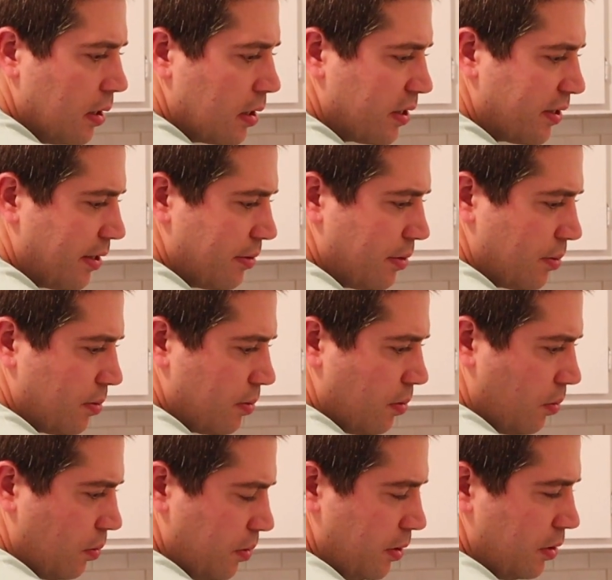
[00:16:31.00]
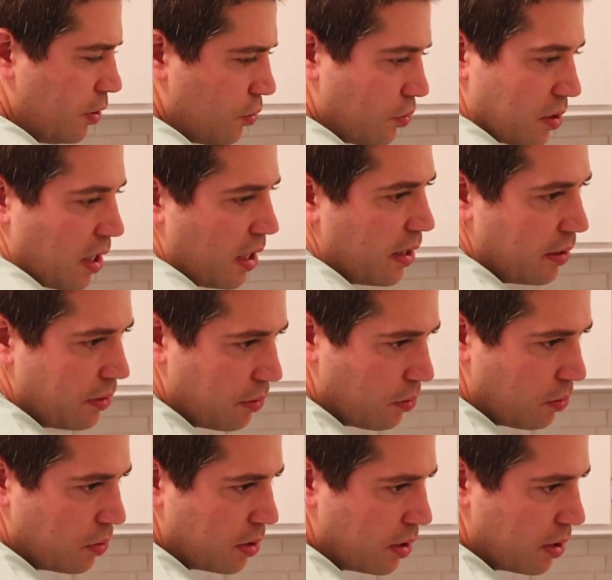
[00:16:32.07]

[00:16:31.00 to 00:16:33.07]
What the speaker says: I was holding Josiah the whole